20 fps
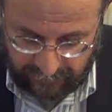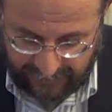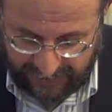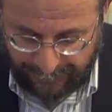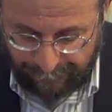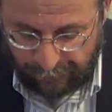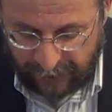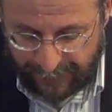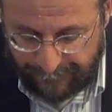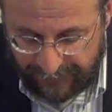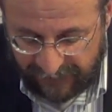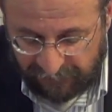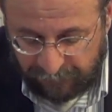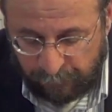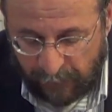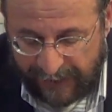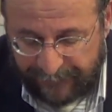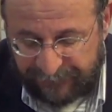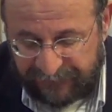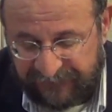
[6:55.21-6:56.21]
Abraham and his
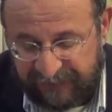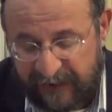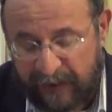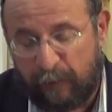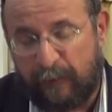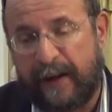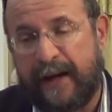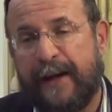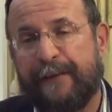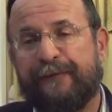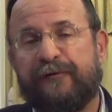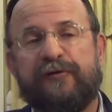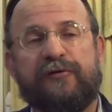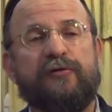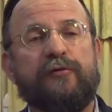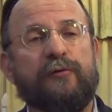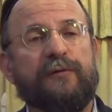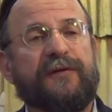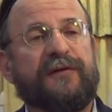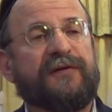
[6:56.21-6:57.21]
wife Sarah have
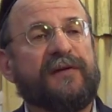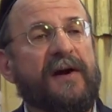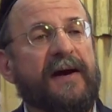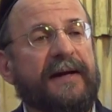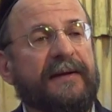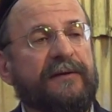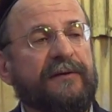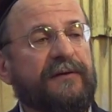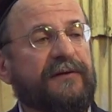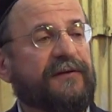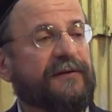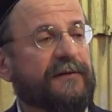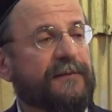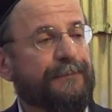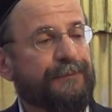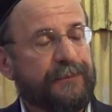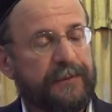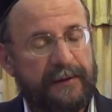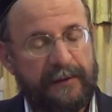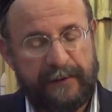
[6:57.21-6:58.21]
two sons,
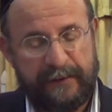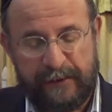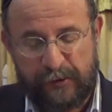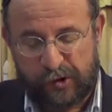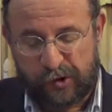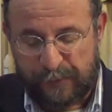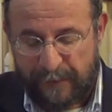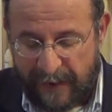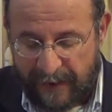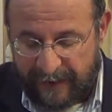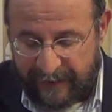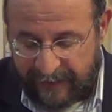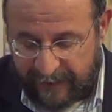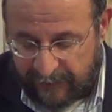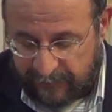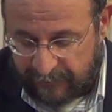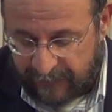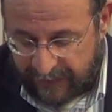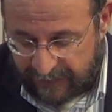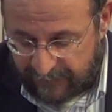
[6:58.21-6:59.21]

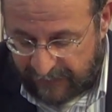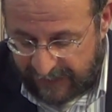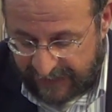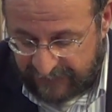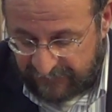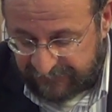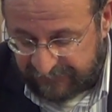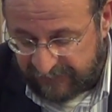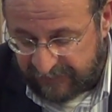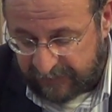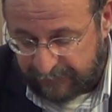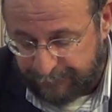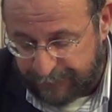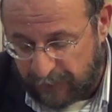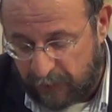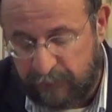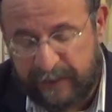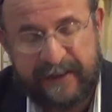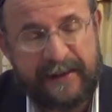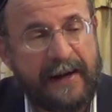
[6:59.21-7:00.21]
Ishmael and Isaac,
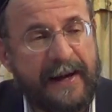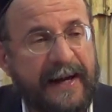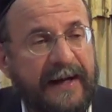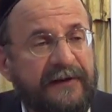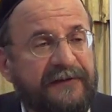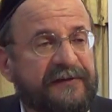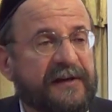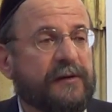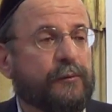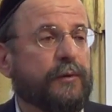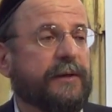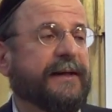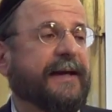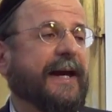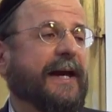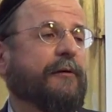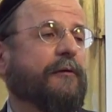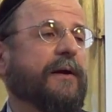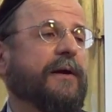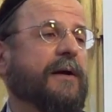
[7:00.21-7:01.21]
but only Isaac would
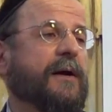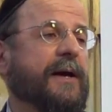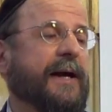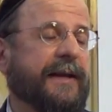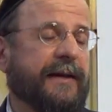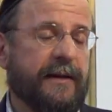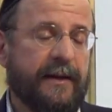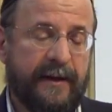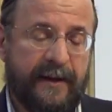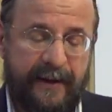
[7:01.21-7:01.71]
carry on